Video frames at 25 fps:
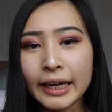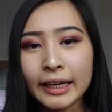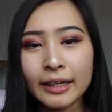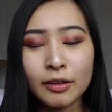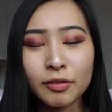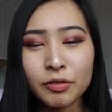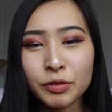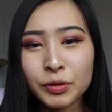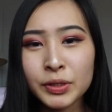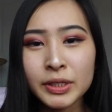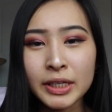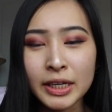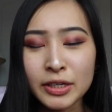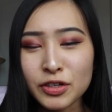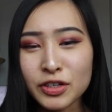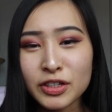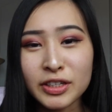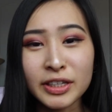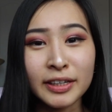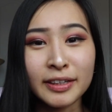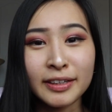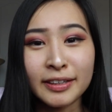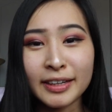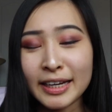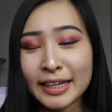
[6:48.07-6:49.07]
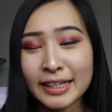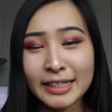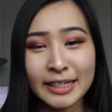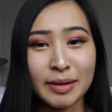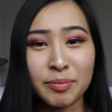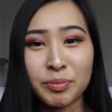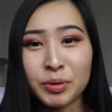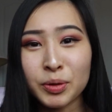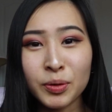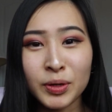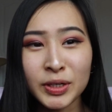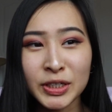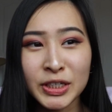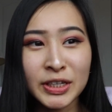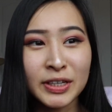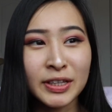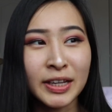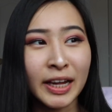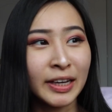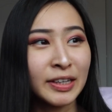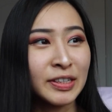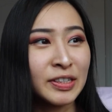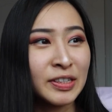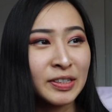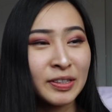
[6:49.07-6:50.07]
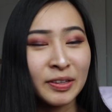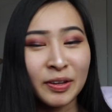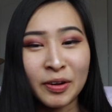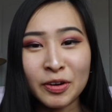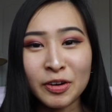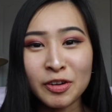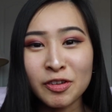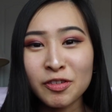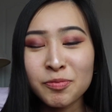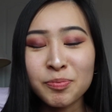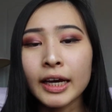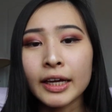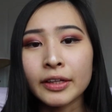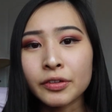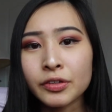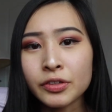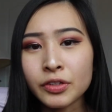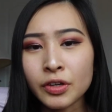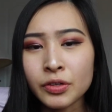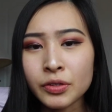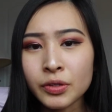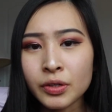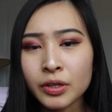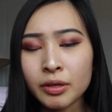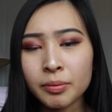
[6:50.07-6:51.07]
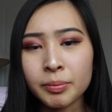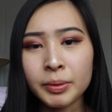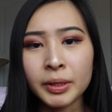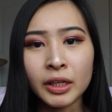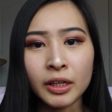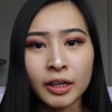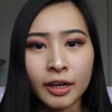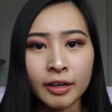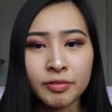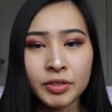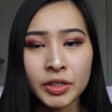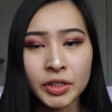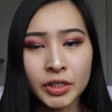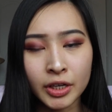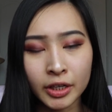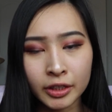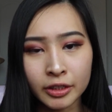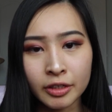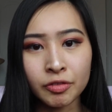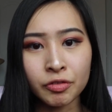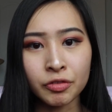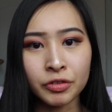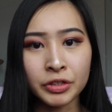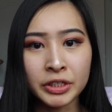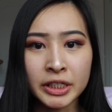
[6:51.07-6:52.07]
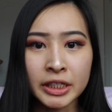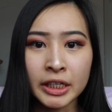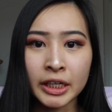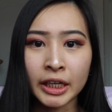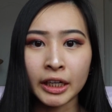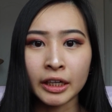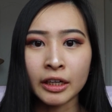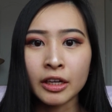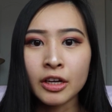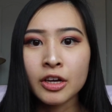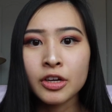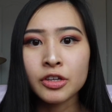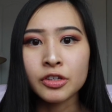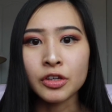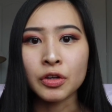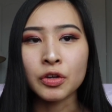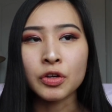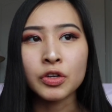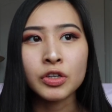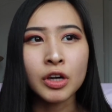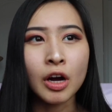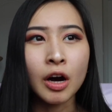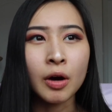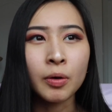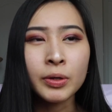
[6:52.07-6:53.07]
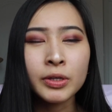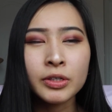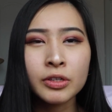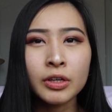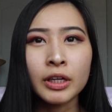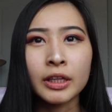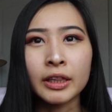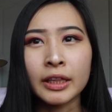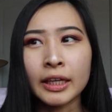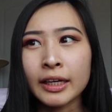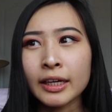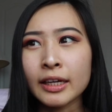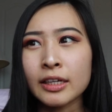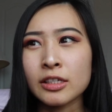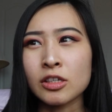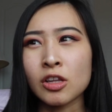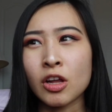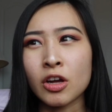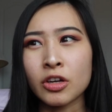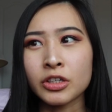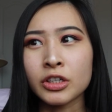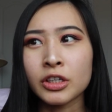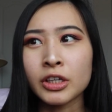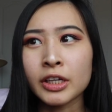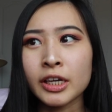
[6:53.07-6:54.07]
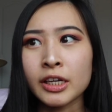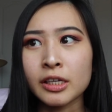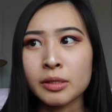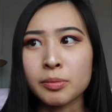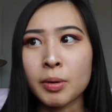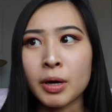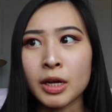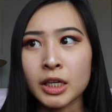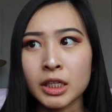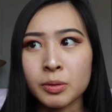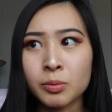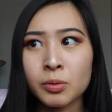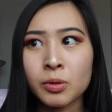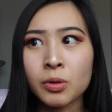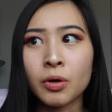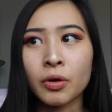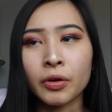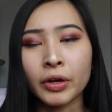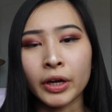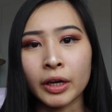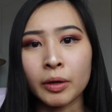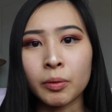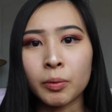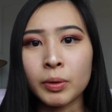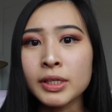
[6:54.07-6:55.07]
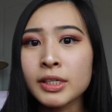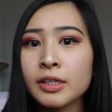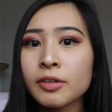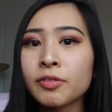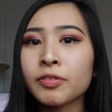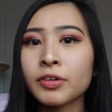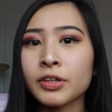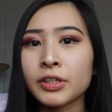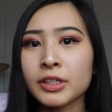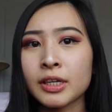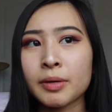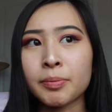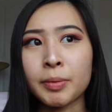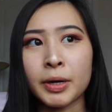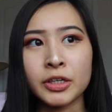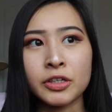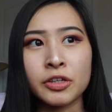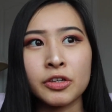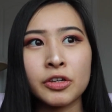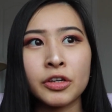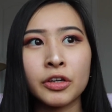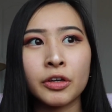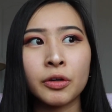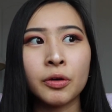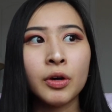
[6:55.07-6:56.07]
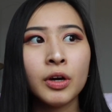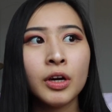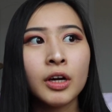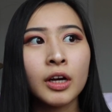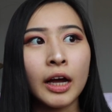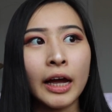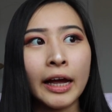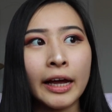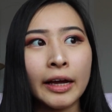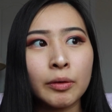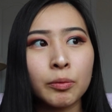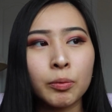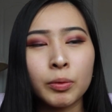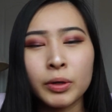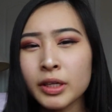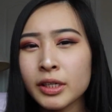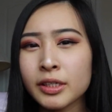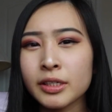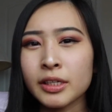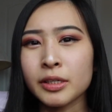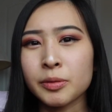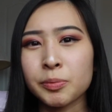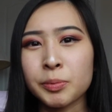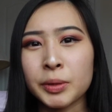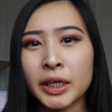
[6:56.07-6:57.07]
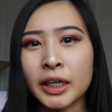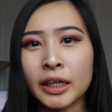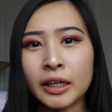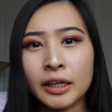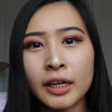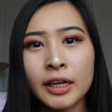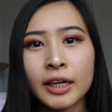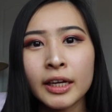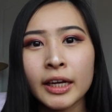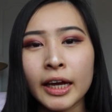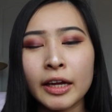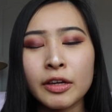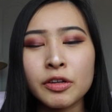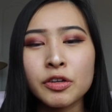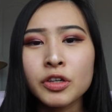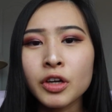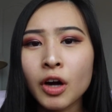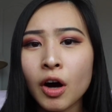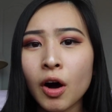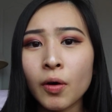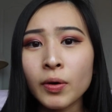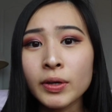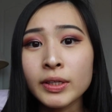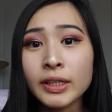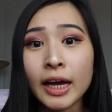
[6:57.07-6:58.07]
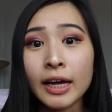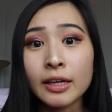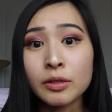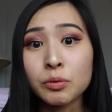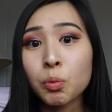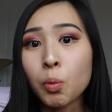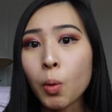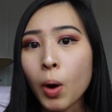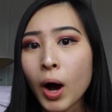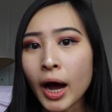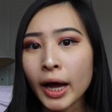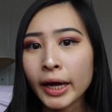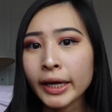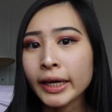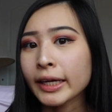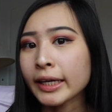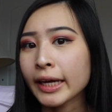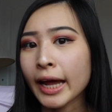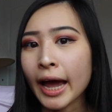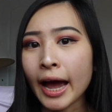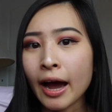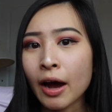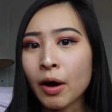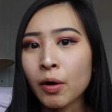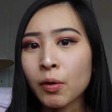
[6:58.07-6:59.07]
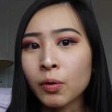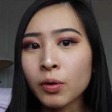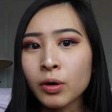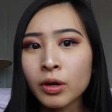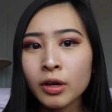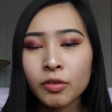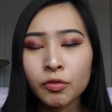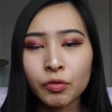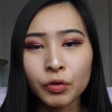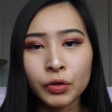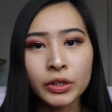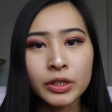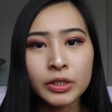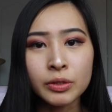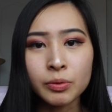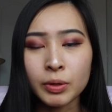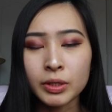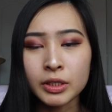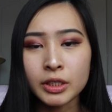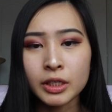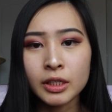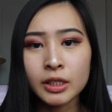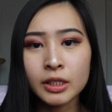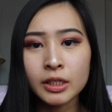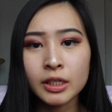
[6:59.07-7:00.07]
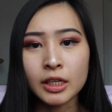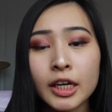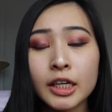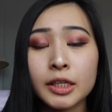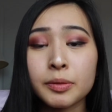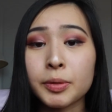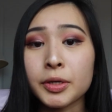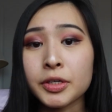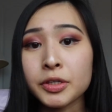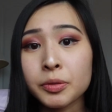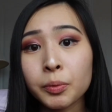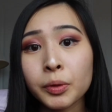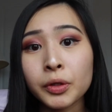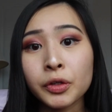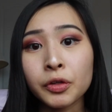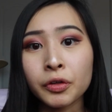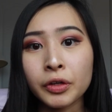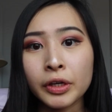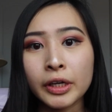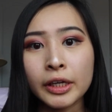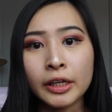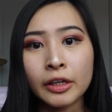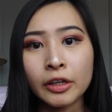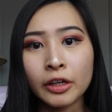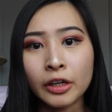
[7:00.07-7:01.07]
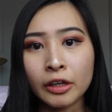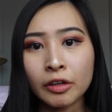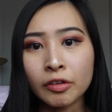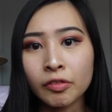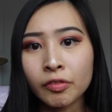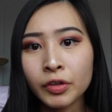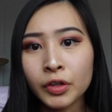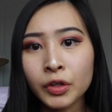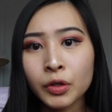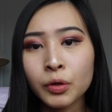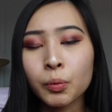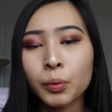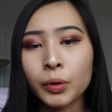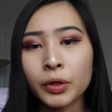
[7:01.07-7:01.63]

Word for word: And of course, that's just an example question that I just thought of. And there's also going to be a lot of deductive reasoning. So you should always try to think as logically as possible, okay, what's the first step I should do? And what does this mean? And you should always ask why and how for these questions, especially when you're in an interview